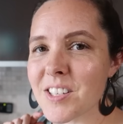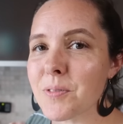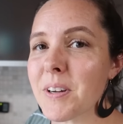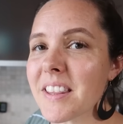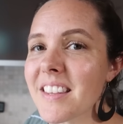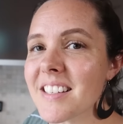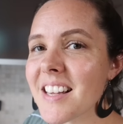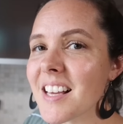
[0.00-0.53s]
So,
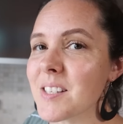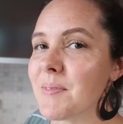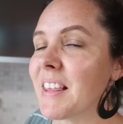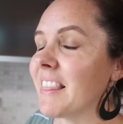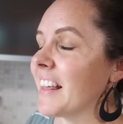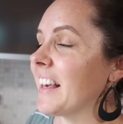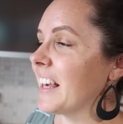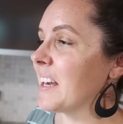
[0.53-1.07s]
what this has
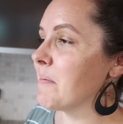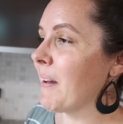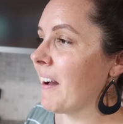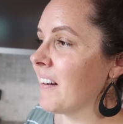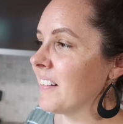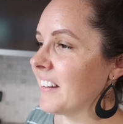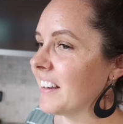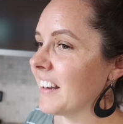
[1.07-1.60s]
me thinking
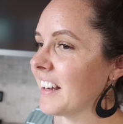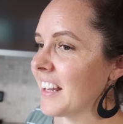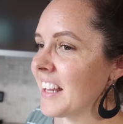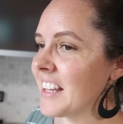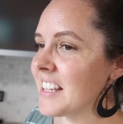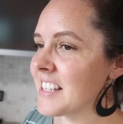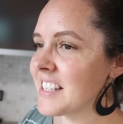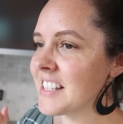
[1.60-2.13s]
about
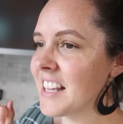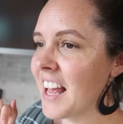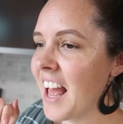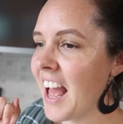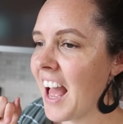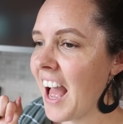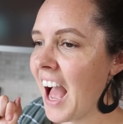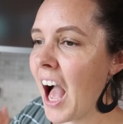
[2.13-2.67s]
is
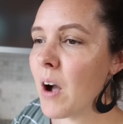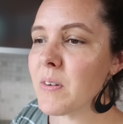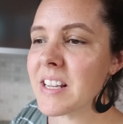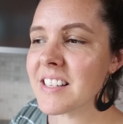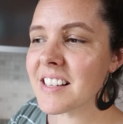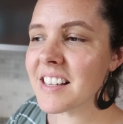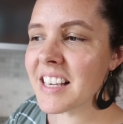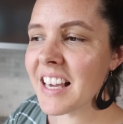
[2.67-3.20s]
how
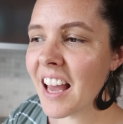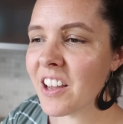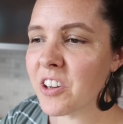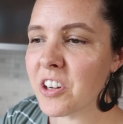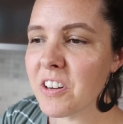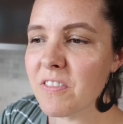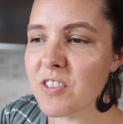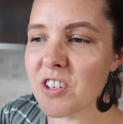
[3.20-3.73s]
easily I
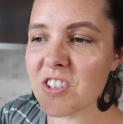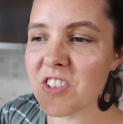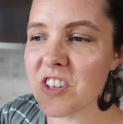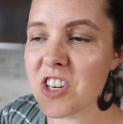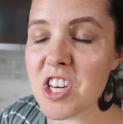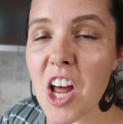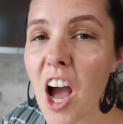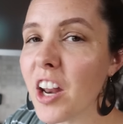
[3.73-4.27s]
could have just
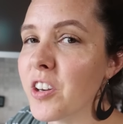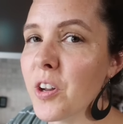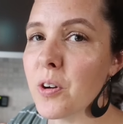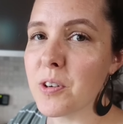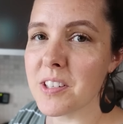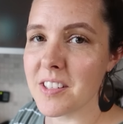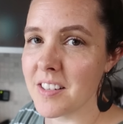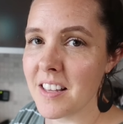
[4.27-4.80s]
not
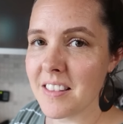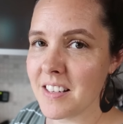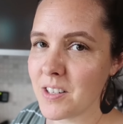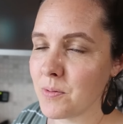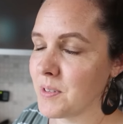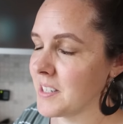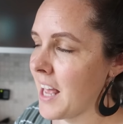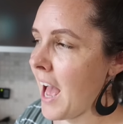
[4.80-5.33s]
noticed that
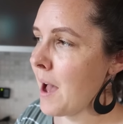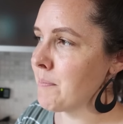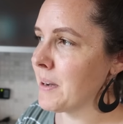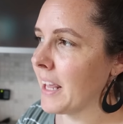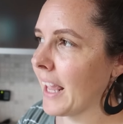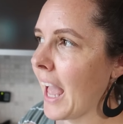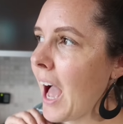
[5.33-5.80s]
this was happening.